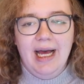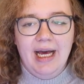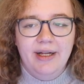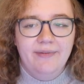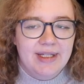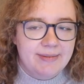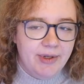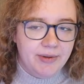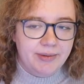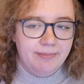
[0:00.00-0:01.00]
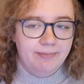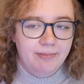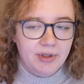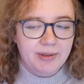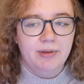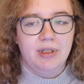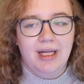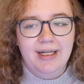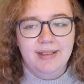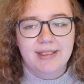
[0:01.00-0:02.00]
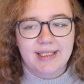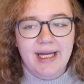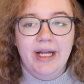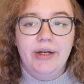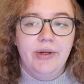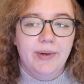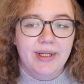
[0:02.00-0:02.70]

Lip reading: and if there's multiple clients, then you